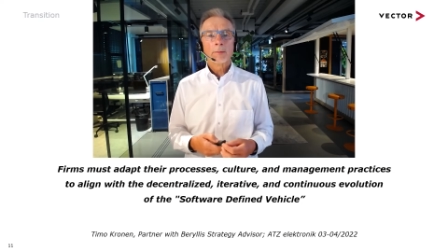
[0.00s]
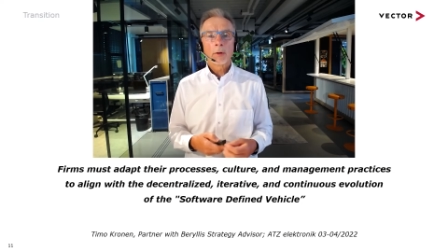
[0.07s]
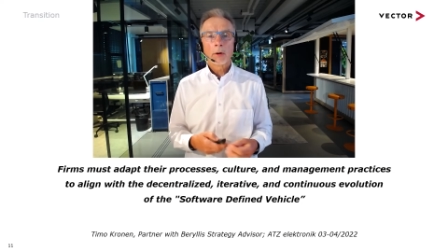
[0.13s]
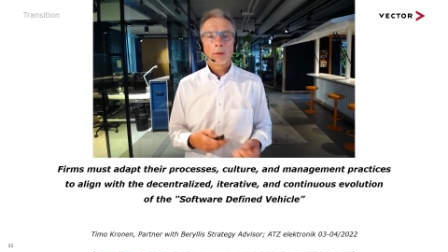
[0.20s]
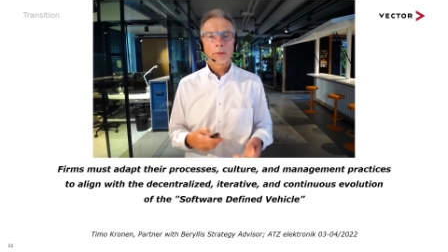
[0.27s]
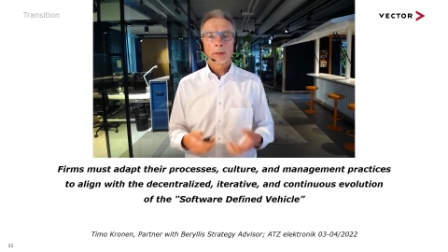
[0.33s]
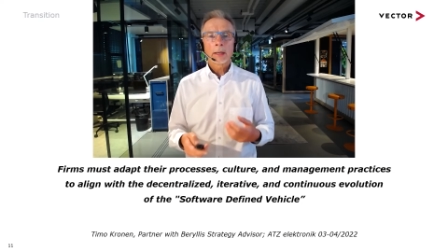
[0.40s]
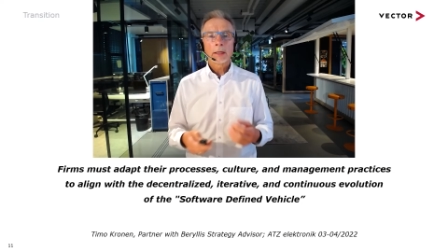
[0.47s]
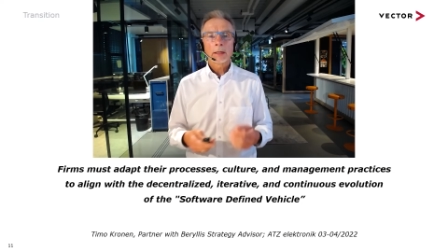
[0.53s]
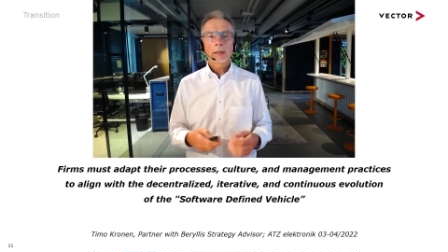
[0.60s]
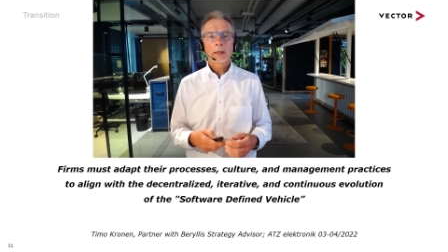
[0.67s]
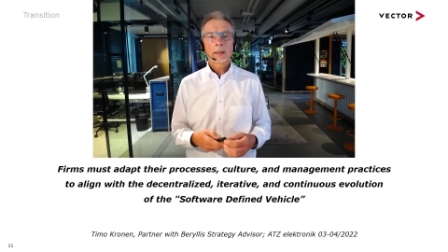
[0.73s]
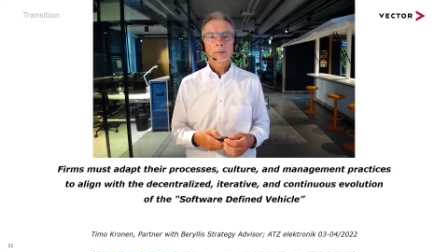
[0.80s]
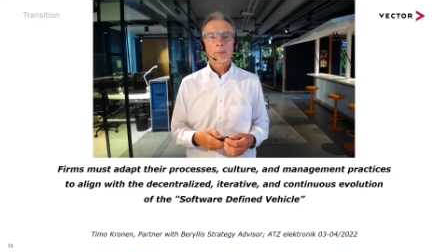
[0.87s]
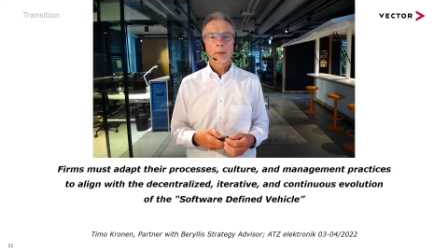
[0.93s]
about
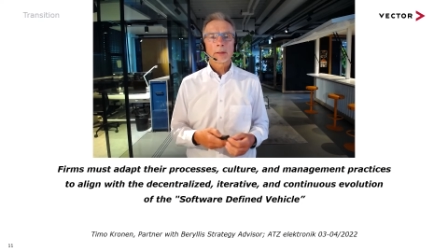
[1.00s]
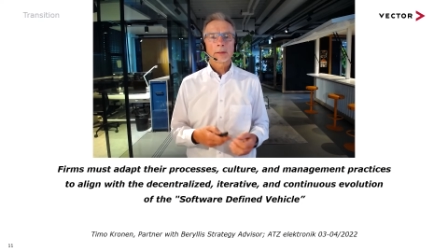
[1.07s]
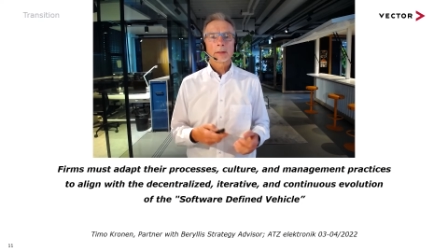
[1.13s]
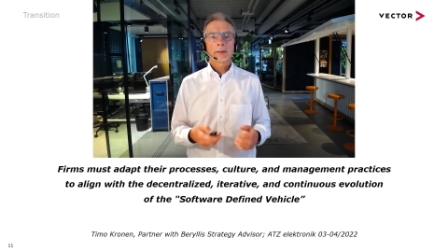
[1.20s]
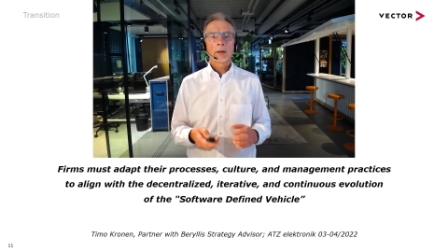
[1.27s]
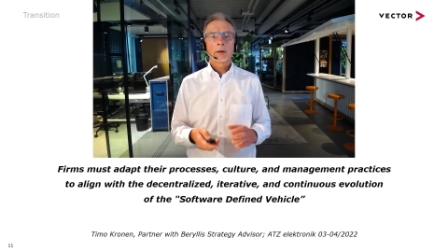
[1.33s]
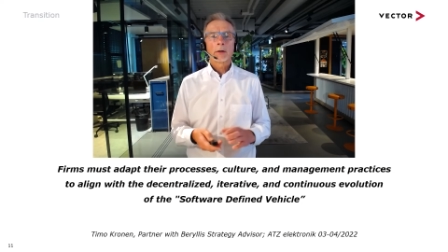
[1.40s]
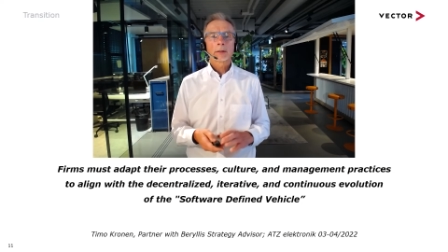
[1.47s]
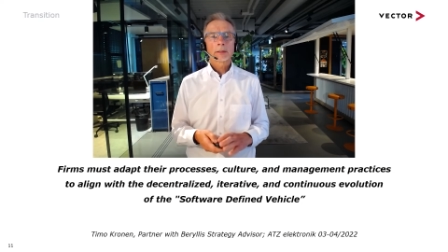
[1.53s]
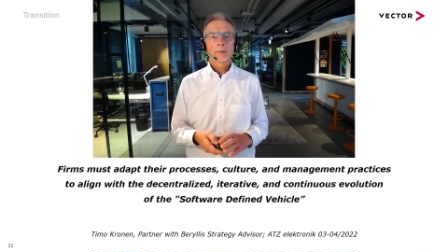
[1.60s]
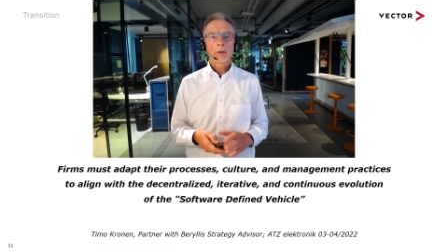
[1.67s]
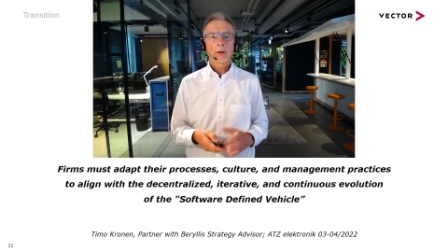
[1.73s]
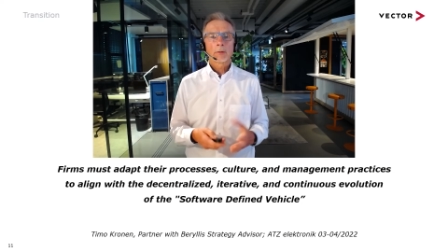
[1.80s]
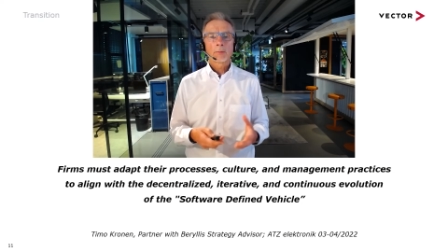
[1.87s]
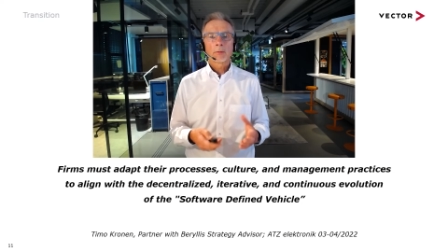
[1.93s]
technical aspects, it's also
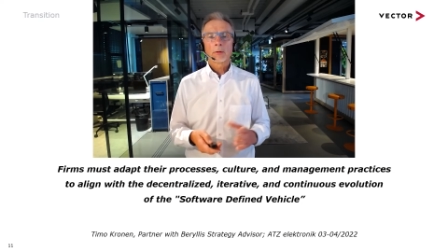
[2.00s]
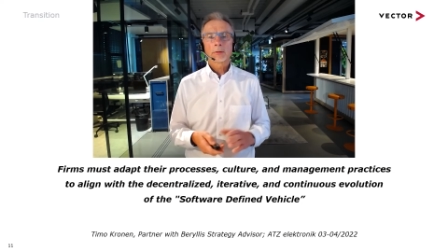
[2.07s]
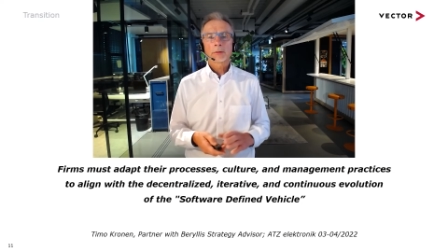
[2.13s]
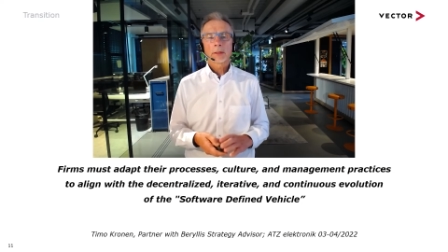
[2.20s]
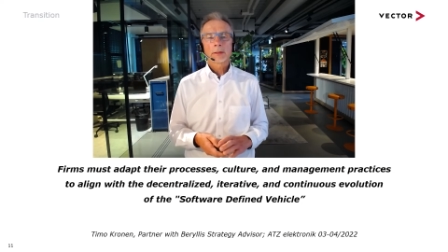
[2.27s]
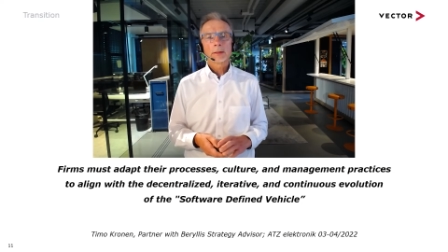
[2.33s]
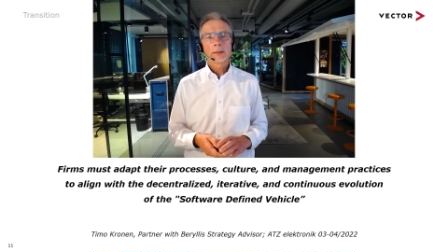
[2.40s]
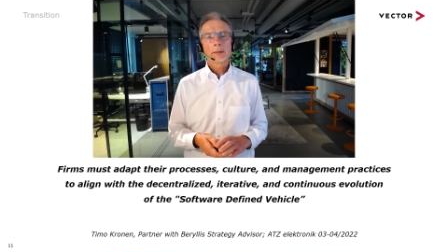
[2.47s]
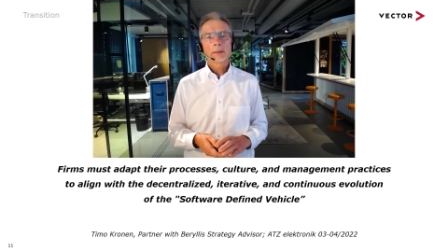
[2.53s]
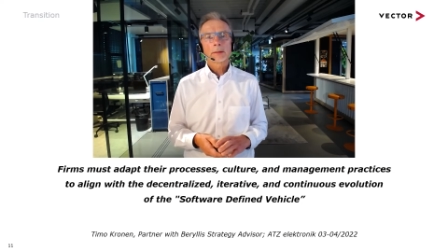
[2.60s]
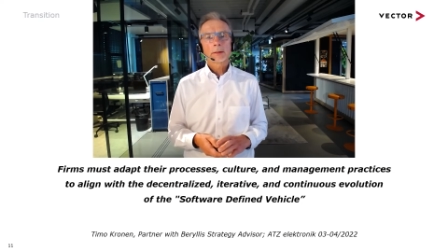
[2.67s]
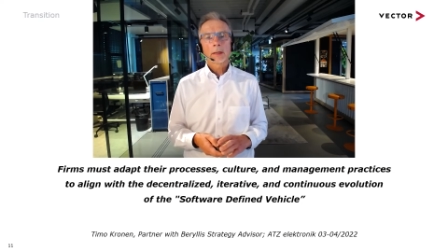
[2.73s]
about processes,